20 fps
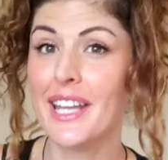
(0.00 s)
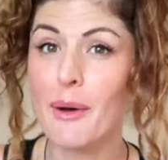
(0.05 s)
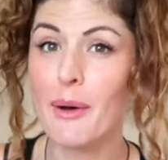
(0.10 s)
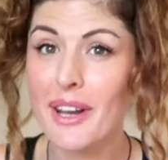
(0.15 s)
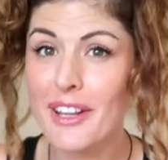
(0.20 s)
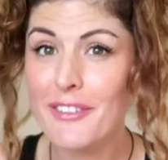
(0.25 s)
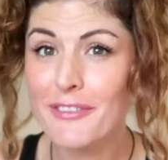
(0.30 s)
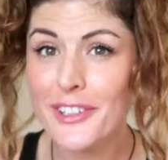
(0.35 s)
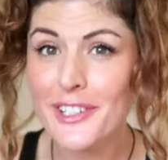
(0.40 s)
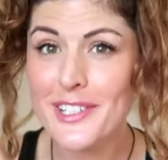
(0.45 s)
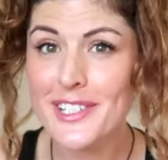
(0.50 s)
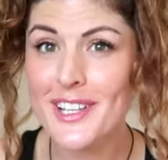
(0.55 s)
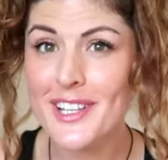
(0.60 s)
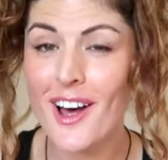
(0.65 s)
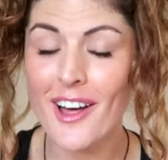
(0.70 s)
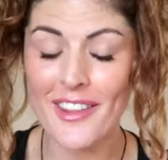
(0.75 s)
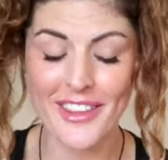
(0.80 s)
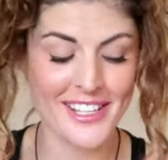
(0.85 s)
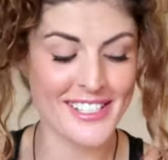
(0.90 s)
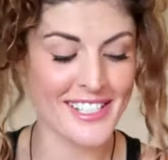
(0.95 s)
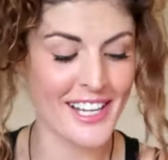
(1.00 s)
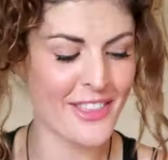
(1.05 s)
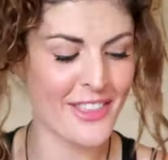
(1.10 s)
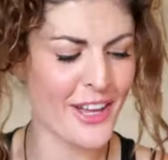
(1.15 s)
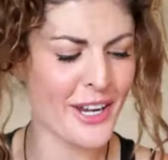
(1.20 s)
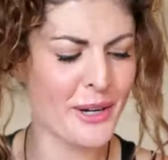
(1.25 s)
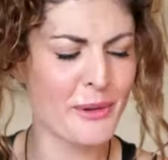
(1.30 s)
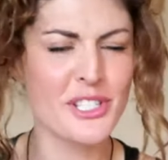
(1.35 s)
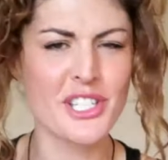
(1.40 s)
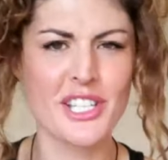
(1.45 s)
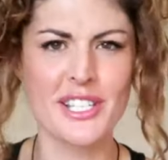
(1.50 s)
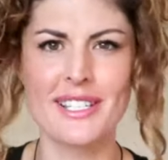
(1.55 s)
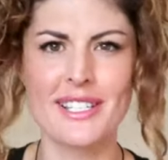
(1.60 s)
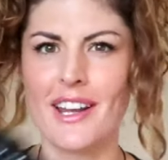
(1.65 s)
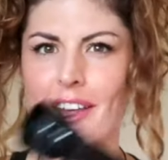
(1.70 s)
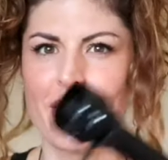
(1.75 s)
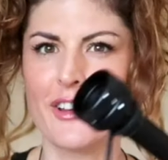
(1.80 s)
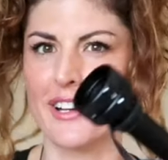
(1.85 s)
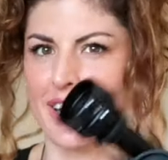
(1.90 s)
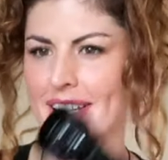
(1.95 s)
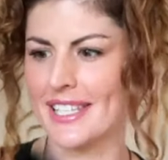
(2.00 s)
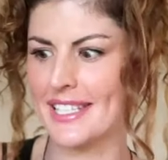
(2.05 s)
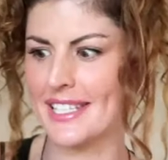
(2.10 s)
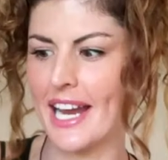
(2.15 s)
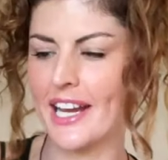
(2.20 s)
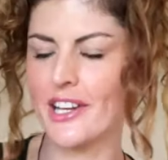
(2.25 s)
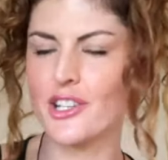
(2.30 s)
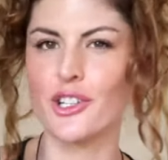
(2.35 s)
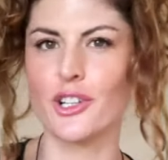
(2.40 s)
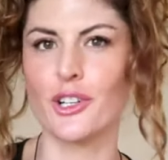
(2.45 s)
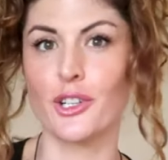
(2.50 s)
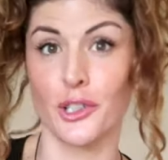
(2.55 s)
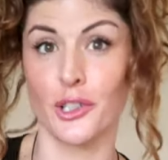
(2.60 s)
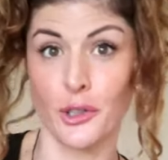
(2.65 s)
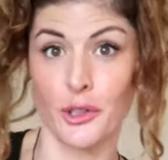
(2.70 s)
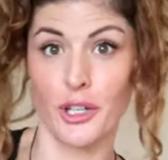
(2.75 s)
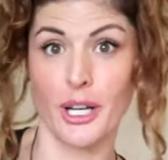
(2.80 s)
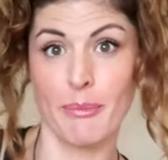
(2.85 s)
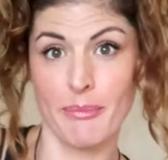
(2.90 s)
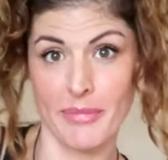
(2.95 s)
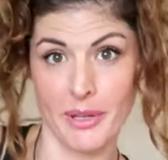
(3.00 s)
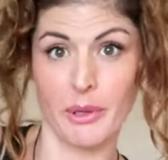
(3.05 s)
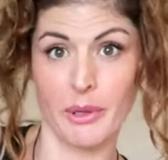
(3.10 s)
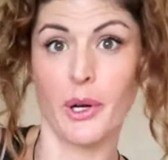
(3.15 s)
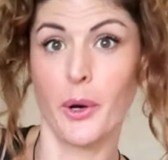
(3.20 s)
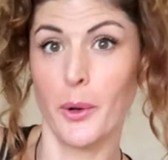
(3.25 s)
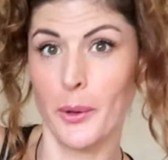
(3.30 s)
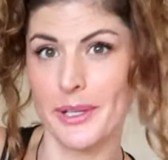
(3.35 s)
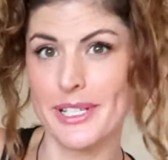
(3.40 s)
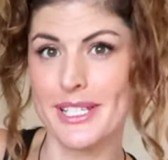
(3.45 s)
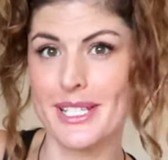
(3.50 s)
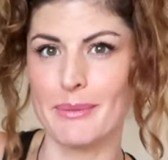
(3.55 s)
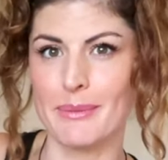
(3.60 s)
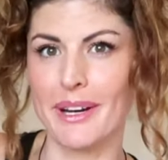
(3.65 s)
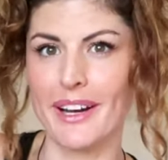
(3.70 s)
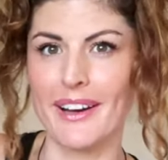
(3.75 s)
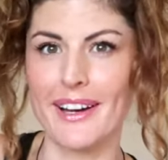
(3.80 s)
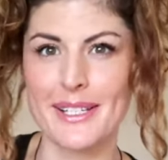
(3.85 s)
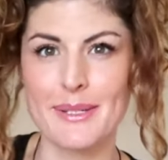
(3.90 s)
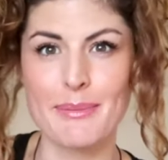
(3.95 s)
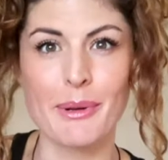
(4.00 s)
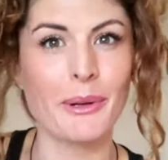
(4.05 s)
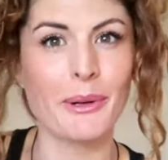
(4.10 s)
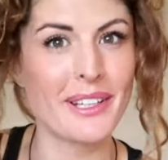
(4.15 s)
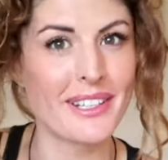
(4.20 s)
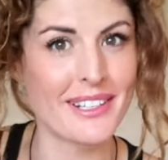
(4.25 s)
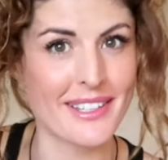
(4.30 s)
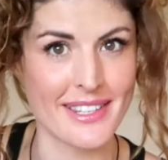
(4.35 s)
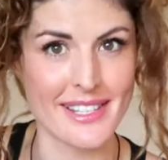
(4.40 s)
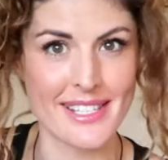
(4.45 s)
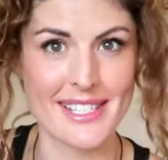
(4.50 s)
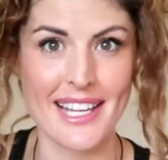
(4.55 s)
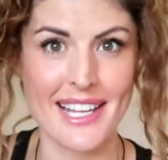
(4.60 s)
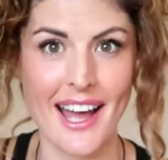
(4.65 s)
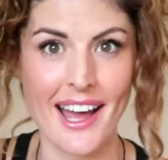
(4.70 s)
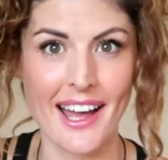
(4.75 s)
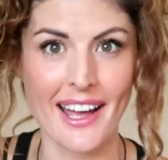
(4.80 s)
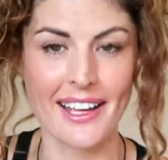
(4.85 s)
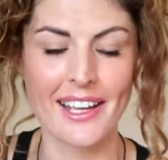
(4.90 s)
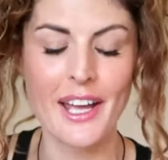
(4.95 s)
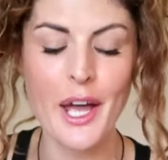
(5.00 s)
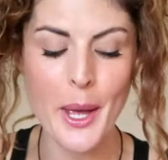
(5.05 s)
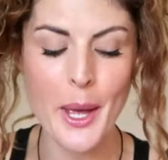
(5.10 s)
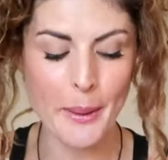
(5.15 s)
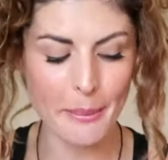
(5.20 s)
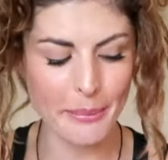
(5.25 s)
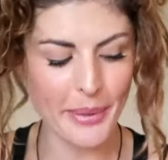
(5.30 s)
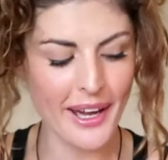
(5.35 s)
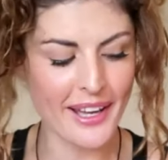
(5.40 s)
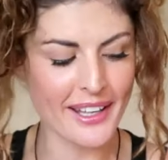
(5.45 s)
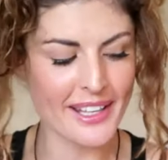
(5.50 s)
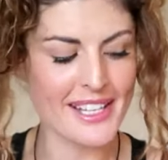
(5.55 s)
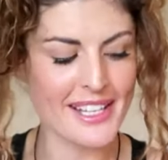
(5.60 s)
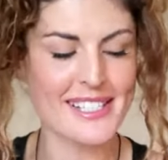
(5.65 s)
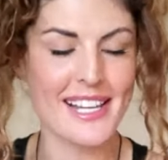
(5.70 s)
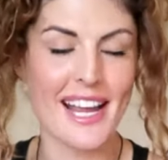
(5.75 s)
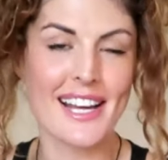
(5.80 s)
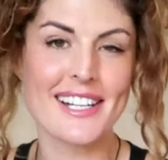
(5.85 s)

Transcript: Now, when I first saw this, I thought it was just another extender or grip that would hoist my Osmo into the sky, but it's